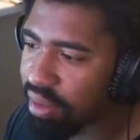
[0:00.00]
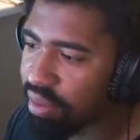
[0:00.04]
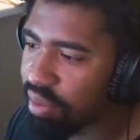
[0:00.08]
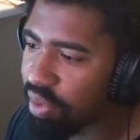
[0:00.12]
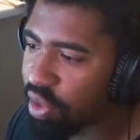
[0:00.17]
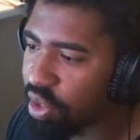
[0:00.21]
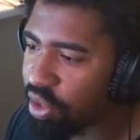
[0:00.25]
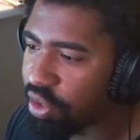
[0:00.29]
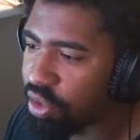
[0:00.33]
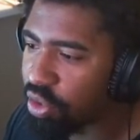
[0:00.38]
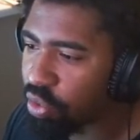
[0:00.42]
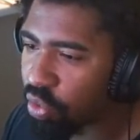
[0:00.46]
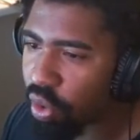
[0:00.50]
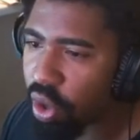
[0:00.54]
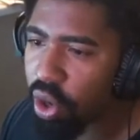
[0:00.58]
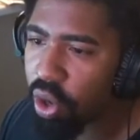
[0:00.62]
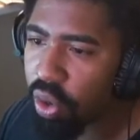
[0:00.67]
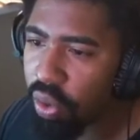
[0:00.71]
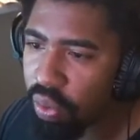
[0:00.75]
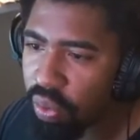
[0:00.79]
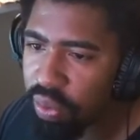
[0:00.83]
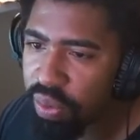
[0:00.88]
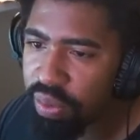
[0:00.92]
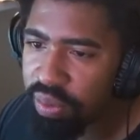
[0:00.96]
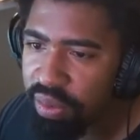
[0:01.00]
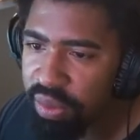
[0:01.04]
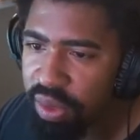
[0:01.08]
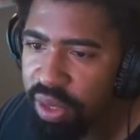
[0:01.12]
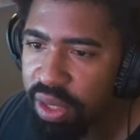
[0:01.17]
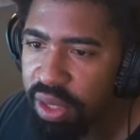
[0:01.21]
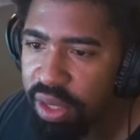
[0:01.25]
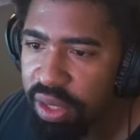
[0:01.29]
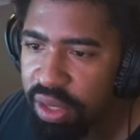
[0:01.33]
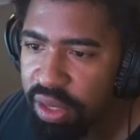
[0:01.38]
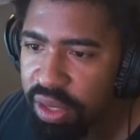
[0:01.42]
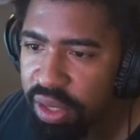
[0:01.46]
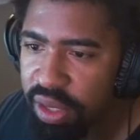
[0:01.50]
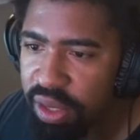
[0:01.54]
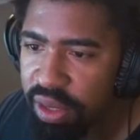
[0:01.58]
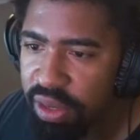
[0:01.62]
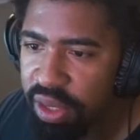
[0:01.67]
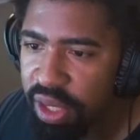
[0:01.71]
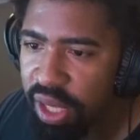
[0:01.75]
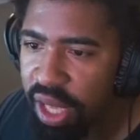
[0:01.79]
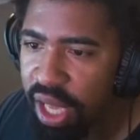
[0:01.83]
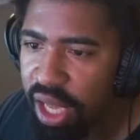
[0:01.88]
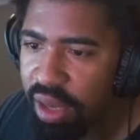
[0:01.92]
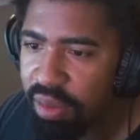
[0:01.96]
could grow the
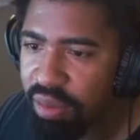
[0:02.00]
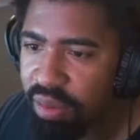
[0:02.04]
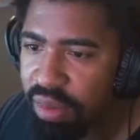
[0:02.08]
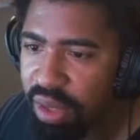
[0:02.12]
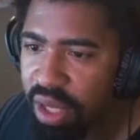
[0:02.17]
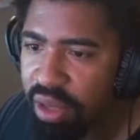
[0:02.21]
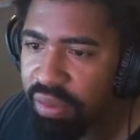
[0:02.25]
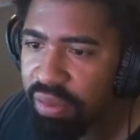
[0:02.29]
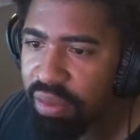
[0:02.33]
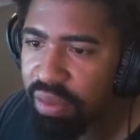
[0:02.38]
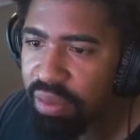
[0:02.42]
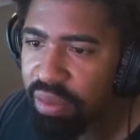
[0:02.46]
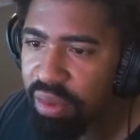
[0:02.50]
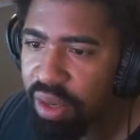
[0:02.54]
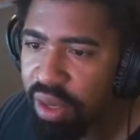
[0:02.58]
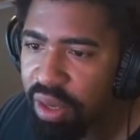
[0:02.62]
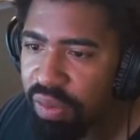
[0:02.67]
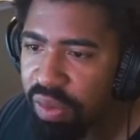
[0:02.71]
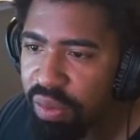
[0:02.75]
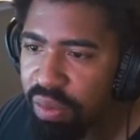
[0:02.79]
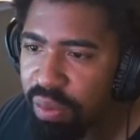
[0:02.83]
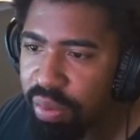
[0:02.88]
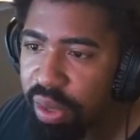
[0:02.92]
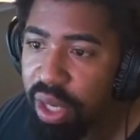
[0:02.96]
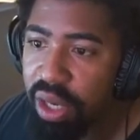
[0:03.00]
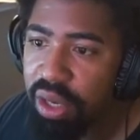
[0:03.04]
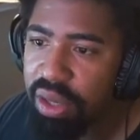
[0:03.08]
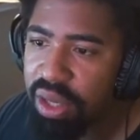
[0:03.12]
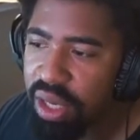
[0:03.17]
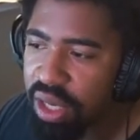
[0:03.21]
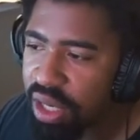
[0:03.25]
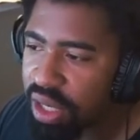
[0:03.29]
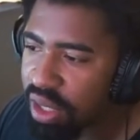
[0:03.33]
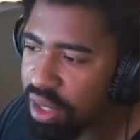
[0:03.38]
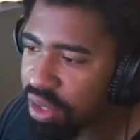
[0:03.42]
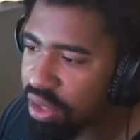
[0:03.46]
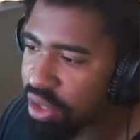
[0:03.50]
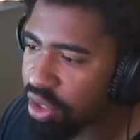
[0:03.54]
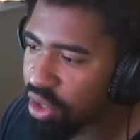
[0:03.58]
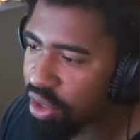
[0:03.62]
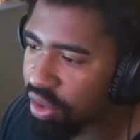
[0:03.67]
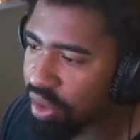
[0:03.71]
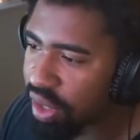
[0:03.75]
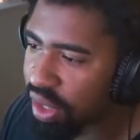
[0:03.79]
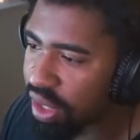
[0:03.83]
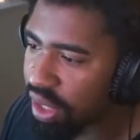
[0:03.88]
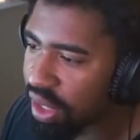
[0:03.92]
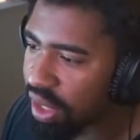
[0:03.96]
game even bigger than it is
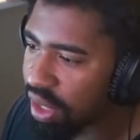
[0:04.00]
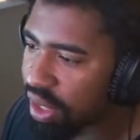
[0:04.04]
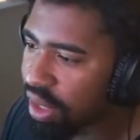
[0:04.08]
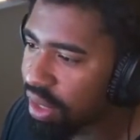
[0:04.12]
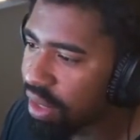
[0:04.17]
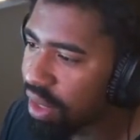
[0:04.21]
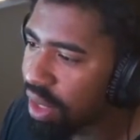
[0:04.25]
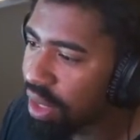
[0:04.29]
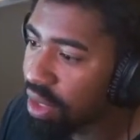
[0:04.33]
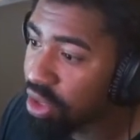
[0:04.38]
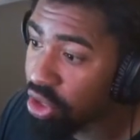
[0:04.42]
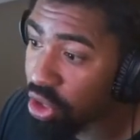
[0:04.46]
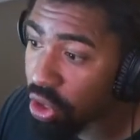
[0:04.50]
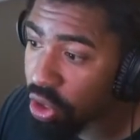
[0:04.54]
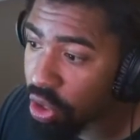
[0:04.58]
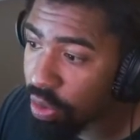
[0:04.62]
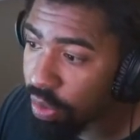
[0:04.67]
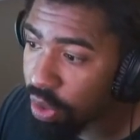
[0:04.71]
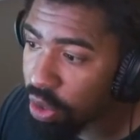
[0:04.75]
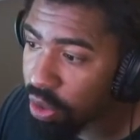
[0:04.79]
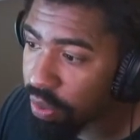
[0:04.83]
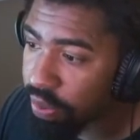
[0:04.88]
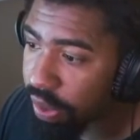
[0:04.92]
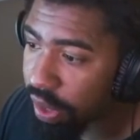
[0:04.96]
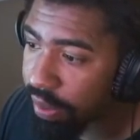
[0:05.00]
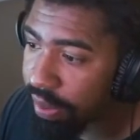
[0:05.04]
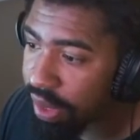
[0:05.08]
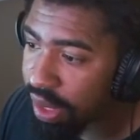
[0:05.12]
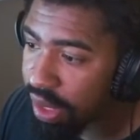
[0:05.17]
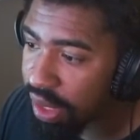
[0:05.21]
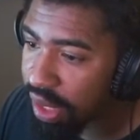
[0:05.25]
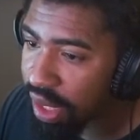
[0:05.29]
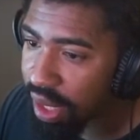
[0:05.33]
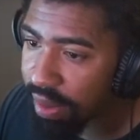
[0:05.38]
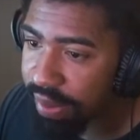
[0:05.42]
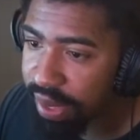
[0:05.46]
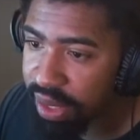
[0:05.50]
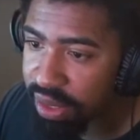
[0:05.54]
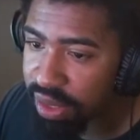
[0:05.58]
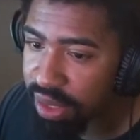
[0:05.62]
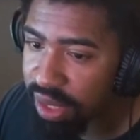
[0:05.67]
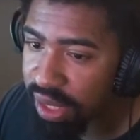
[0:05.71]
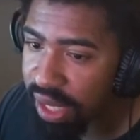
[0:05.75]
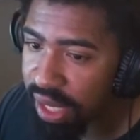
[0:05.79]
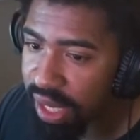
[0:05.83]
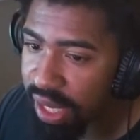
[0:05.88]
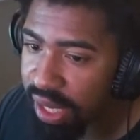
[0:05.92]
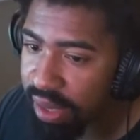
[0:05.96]
currently. Solo mode permanently coming to the
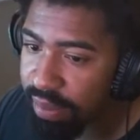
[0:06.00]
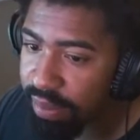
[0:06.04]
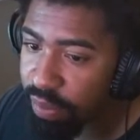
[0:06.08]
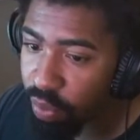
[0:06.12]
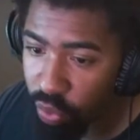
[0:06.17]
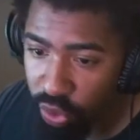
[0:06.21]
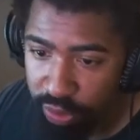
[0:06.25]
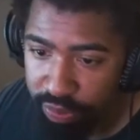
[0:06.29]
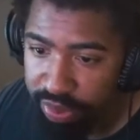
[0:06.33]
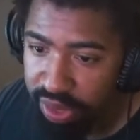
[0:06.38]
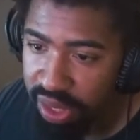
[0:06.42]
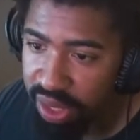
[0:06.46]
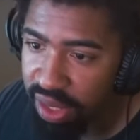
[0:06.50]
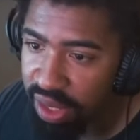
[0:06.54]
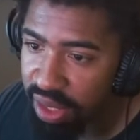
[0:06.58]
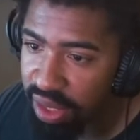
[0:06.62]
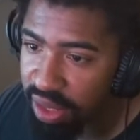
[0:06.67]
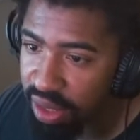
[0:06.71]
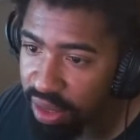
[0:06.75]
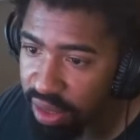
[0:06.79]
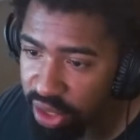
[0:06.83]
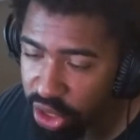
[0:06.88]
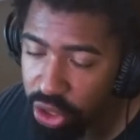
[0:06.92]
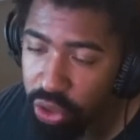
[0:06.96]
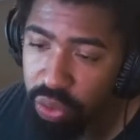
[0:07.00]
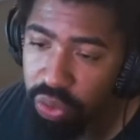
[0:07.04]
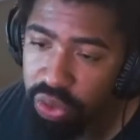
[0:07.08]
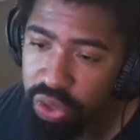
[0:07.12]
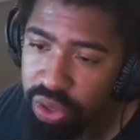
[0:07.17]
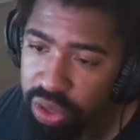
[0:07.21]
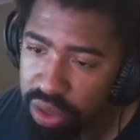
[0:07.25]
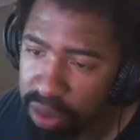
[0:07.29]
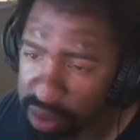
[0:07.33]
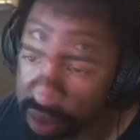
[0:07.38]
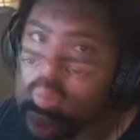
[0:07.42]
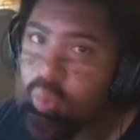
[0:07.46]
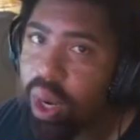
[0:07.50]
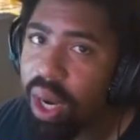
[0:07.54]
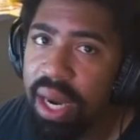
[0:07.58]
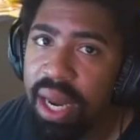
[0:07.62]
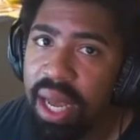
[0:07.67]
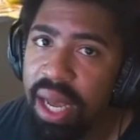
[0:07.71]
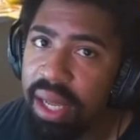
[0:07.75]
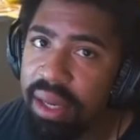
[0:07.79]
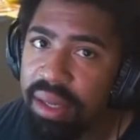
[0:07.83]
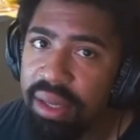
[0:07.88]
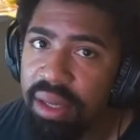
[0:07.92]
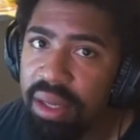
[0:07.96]
game would be huge. Why
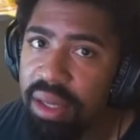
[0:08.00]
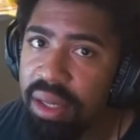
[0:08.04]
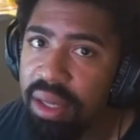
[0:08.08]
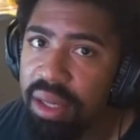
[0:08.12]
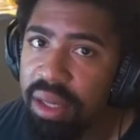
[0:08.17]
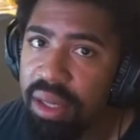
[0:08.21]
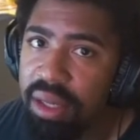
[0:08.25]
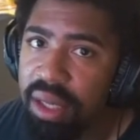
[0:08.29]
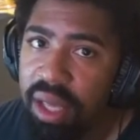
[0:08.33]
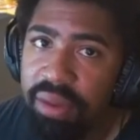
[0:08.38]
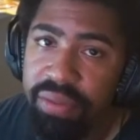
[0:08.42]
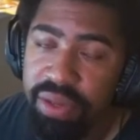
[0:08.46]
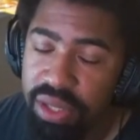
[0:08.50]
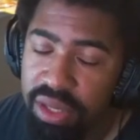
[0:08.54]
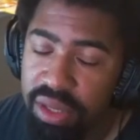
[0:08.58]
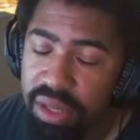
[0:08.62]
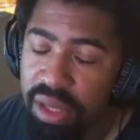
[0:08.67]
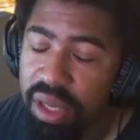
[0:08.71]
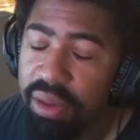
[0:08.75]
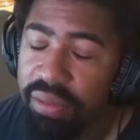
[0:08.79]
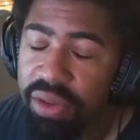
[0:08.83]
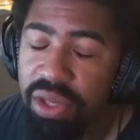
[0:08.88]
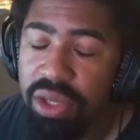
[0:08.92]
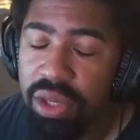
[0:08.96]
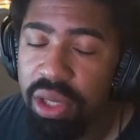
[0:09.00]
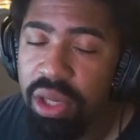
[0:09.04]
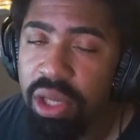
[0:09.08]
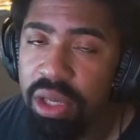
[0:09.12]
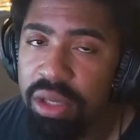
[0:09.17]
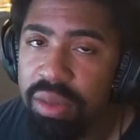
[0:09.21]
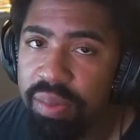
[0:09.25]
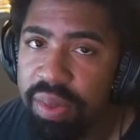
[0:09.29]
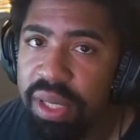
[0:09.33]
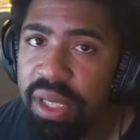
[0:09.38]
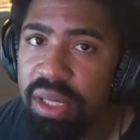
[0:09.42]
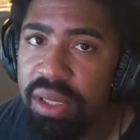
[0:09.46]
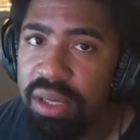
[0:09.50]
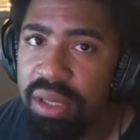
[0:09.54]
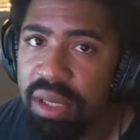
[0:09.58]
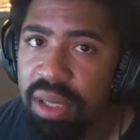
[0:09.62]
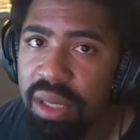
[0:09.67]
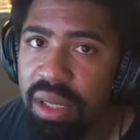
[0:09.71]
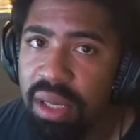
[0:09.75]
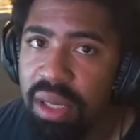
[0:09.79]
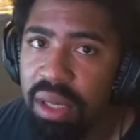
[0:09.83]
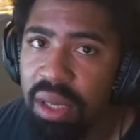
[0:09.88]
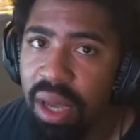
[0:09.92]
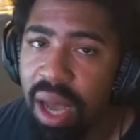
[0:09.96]
not? Give us solos, please.
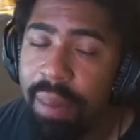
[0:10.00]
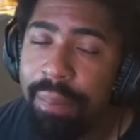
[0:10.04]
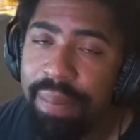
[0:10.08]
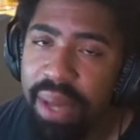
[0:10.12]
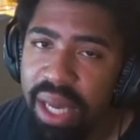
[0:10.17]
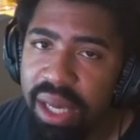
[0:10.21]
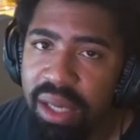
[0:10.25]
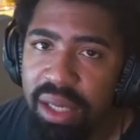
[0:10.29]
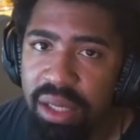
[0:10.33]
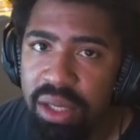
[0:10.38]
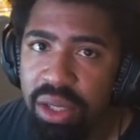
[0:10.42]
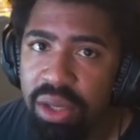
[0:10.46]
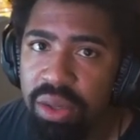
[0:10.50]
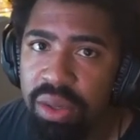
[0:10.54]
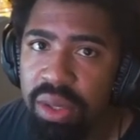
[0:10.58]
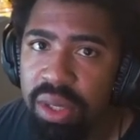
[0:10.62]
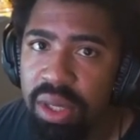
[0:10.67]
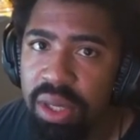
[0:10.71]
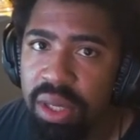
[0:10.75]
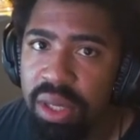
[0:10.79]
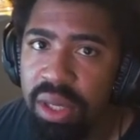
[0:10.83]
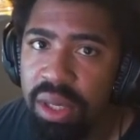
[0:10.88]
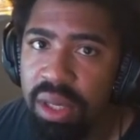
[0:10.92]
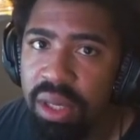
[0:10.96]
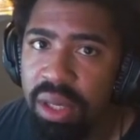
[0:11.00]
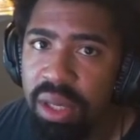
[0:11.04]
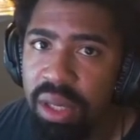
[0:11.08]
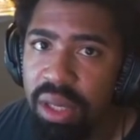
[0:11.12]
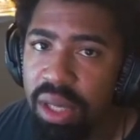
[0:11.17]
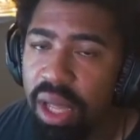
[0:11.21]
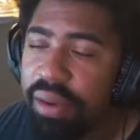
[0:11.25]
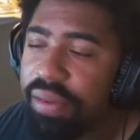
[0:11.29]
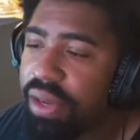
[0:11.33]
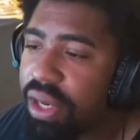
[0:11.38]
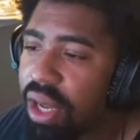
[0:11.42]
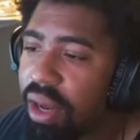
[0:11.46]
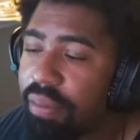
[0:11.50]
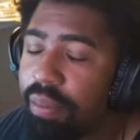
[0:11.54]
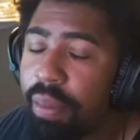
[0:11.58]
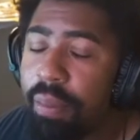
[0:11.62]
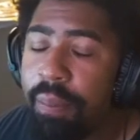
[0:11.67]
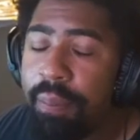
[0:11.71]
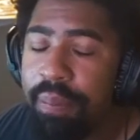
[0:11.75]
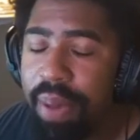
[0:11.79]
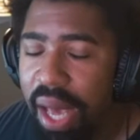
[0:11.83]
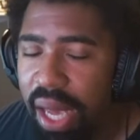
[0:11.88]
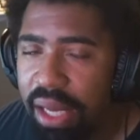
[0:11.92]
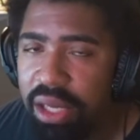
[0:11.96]
I'm begging you. Lovey Dub
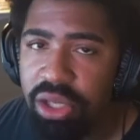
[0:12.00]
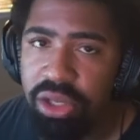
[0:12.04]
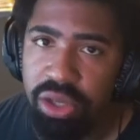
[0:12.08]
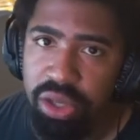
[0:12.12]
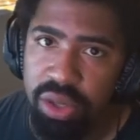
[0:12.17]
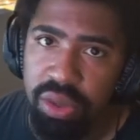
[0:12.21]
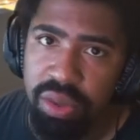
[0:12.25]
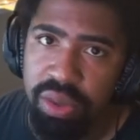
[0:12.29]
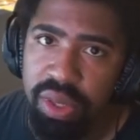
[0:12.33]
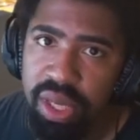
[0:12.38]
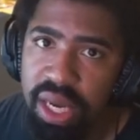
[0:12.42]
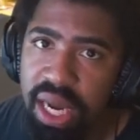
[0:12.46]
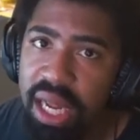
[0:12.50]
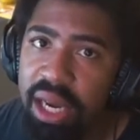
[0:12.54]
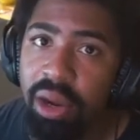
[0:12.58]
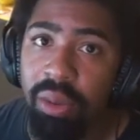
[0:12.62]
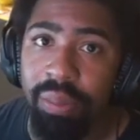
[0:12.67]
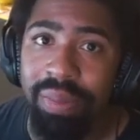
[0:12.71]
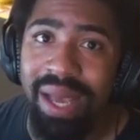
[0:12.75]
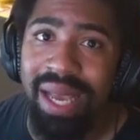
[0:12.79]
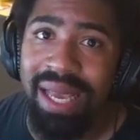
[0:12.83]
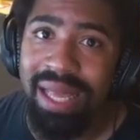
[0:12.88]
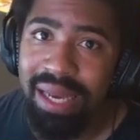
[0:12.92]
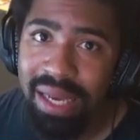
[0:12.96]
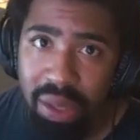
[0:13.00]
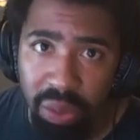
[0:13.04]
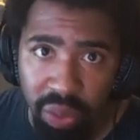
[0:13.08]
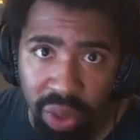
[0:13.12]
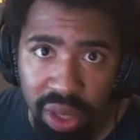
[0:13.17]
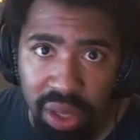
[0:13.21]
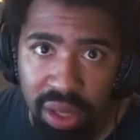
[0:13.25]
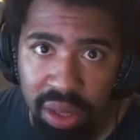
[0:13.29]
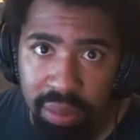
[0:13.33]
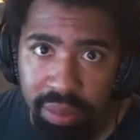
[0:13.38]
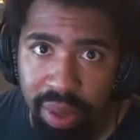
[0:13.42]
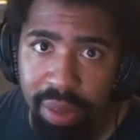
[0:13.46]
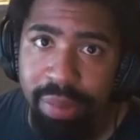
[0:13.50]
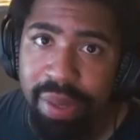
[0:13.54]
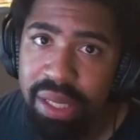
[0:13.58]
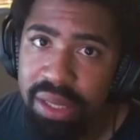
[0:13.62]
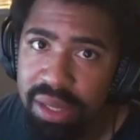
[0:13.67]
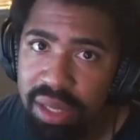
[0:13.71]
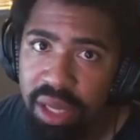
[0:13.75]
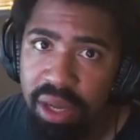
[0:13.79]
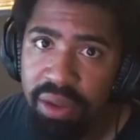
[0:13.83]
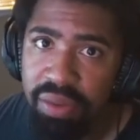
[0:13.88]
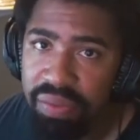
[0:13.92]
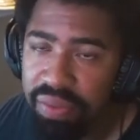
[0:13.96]
begs you, and I don't beg anyone but
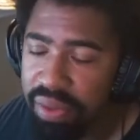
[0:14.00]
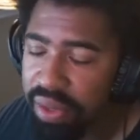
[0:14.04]
myself.